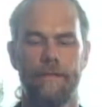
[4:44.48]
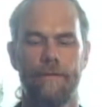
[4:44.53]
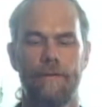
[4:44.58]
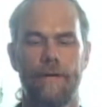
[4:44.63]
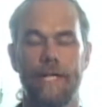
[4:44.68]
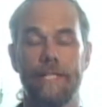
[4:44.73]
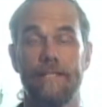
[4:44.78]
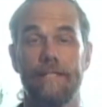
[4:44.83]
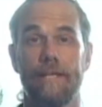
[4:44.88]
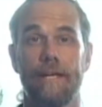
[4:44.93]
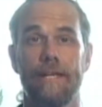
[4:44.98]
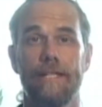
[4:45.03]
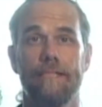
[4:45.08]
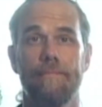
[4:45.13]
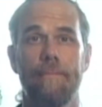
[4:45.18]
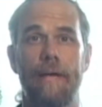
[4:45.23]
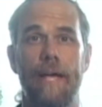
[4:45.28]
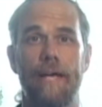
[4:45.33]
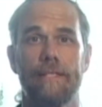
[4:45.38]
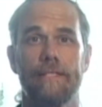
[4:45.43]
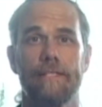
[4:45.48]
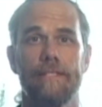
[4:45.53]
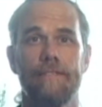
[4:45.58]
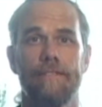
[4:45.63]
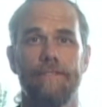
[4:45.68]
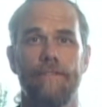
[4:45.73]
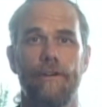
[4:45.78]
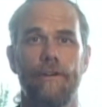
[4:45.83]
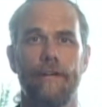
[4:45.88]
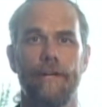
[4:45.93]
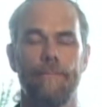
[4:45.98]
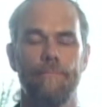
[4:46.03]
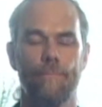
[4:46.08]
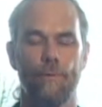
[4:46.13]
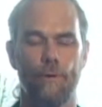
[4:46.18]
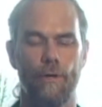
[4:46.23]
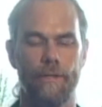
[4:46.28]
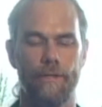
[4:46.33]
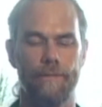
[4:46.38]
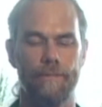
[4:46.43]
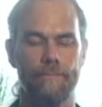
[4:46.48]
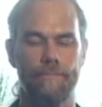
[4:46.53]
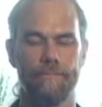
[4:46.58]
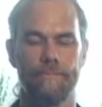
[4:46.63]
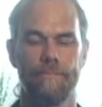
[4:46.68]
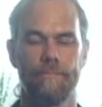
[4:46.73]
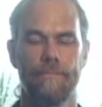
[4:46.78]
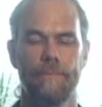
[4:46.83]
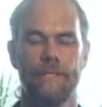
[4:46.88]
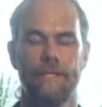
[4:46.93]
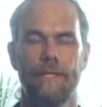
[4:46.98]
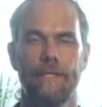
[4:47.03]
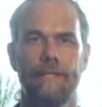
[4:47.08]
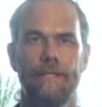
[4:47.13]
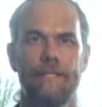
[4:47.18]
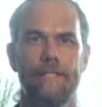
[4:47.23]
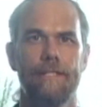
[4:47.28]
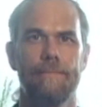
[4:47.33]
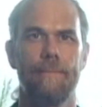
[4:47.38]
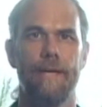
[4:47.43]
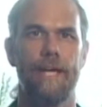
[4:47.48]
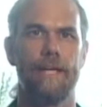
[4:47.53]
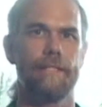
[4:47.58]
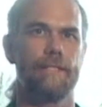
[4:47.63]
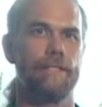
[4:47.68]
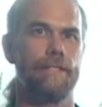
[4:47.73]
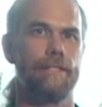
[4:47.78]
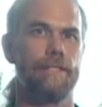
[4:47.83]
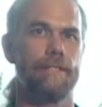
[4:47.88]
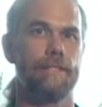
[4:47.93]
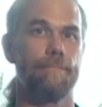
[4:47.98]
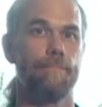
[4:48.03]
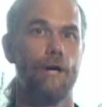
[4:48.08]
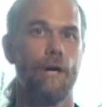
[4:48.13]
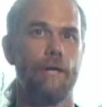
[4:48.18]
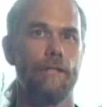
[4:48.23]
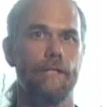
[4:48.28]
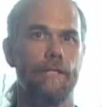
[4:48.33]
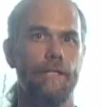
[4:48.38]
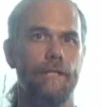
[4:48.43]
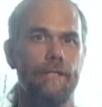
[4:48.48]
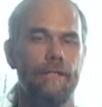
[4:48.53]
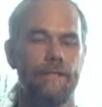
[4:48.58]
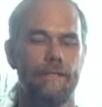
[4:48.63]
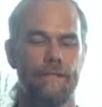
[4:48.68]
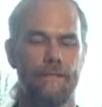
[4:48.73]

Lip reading: the right size mask is very important. This mask is smaller.